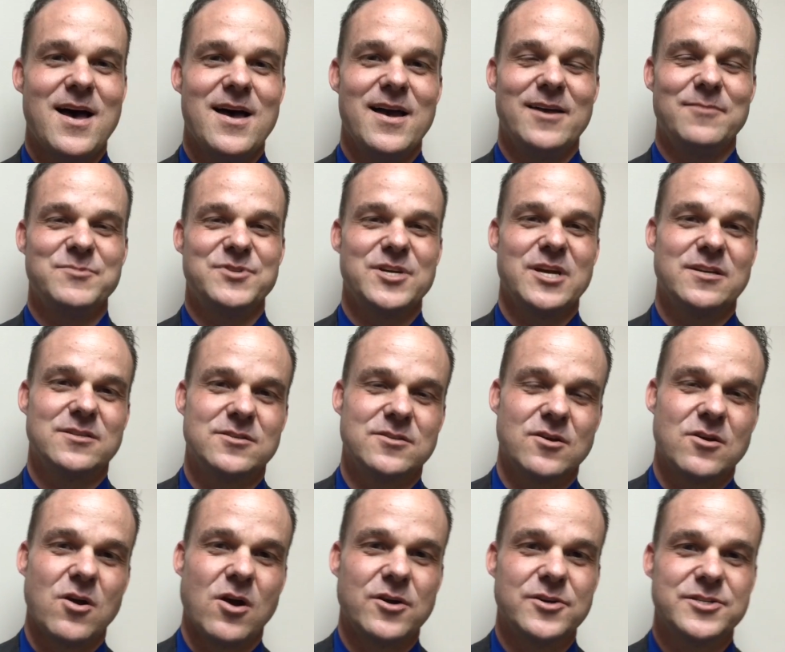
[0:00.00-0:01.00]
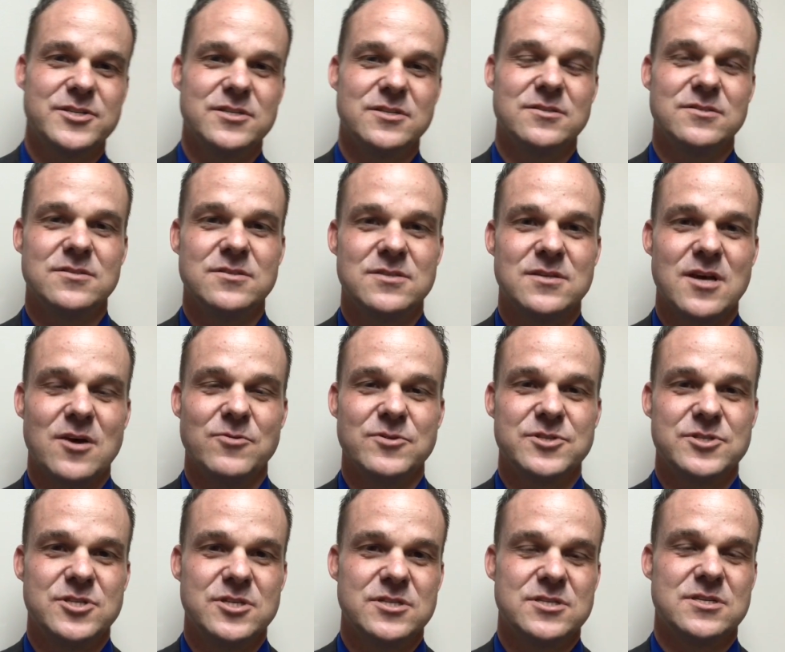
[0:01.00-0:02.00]
I am Jason Karstens. I
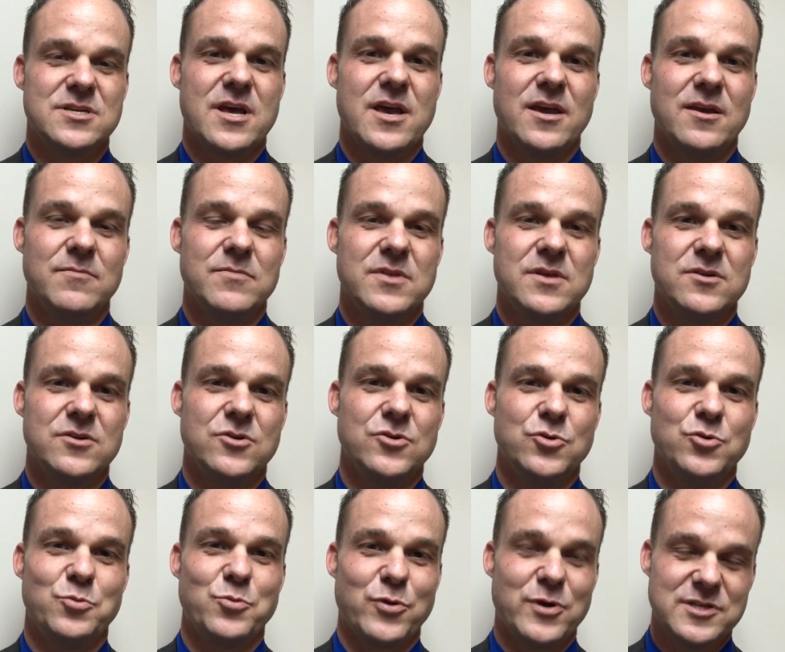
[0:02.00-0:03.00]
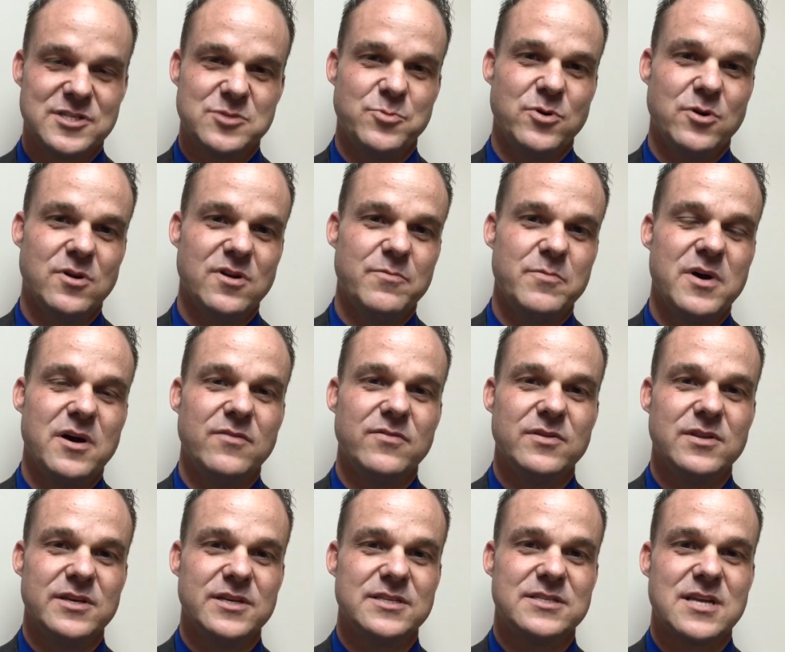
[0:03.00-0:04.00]
was just named the new principal of
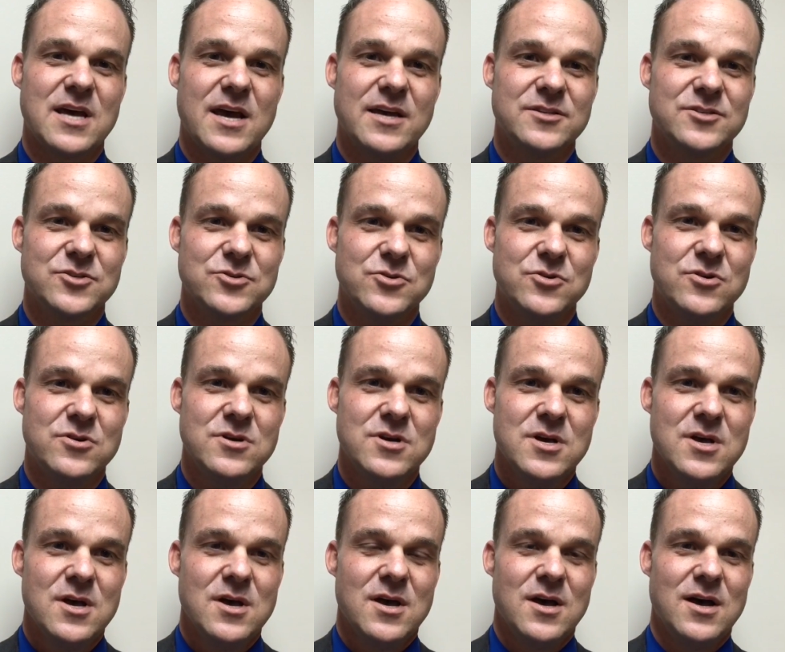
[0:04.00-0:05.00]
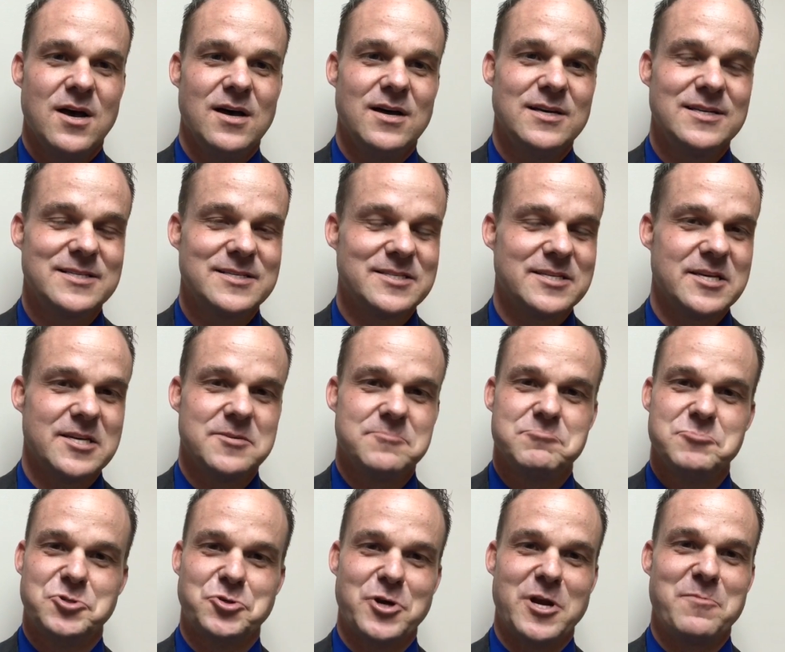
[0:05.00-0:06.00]
Belleville East High School. This is a
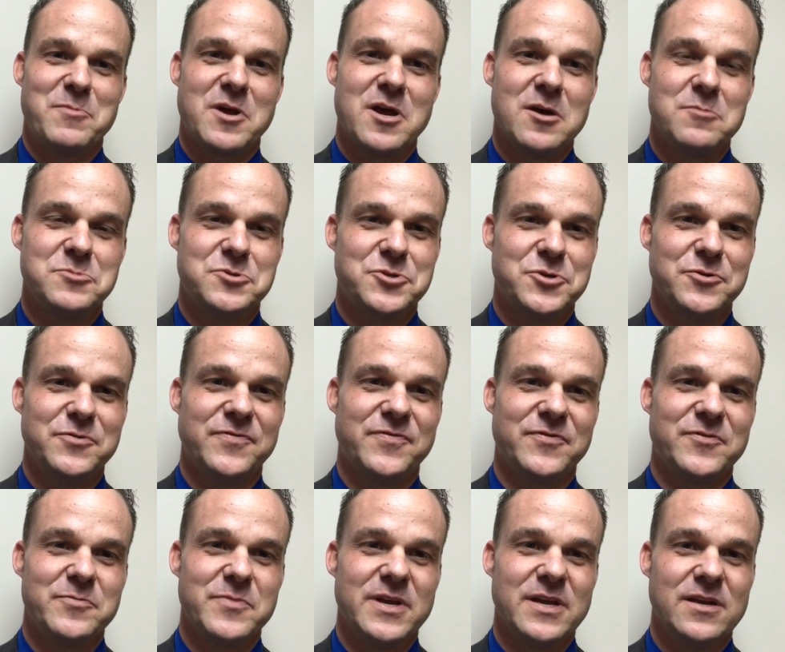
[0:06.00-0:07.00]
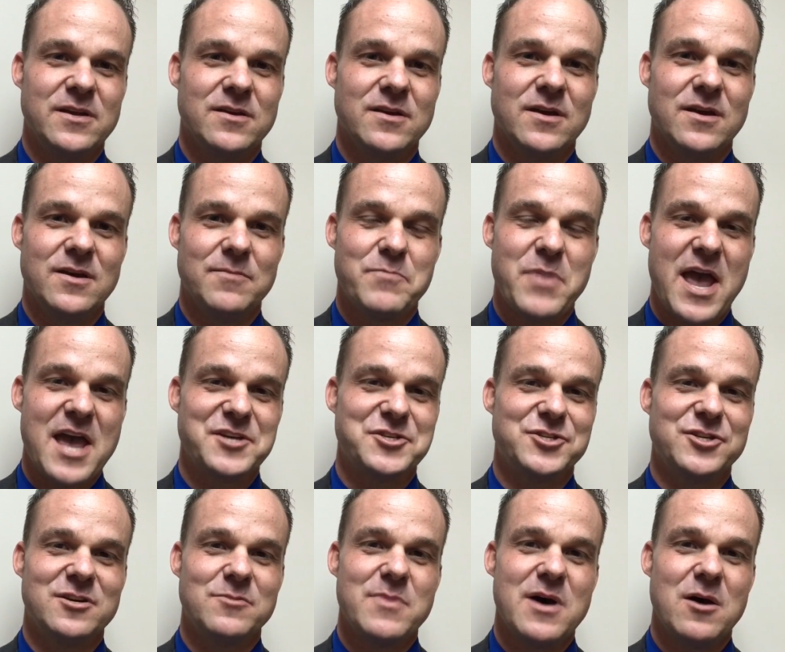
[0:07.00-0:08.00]
dream come true for me. I'm
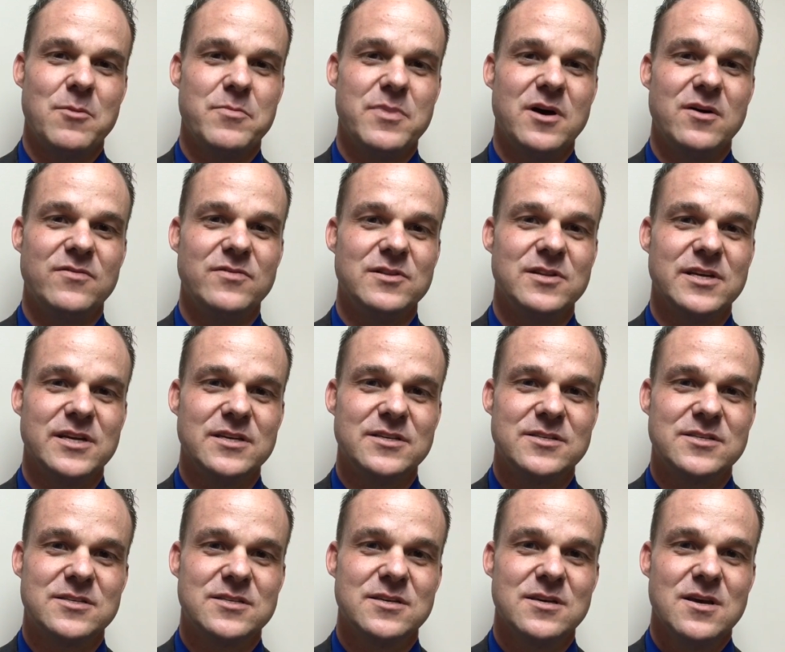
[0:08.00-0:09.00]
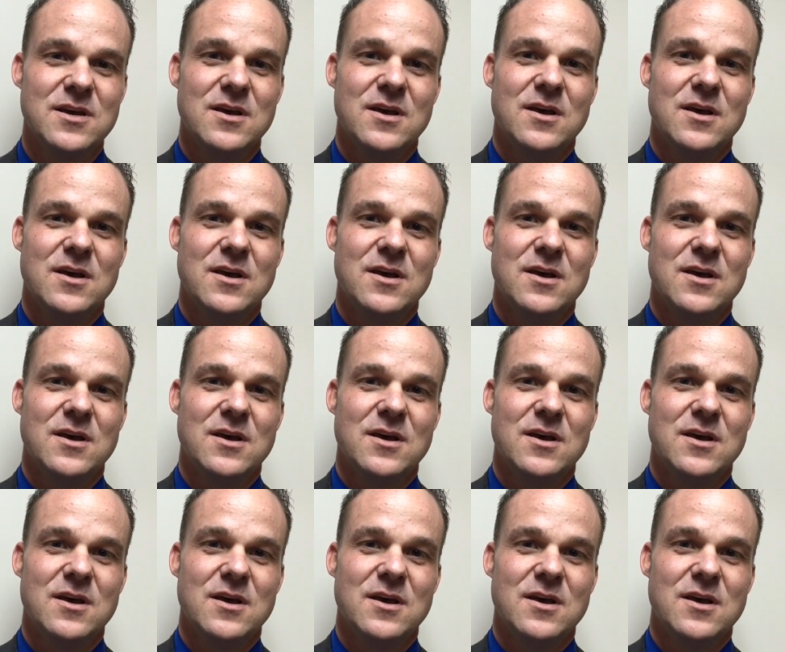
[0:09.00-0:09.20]
passionate about Belleville East.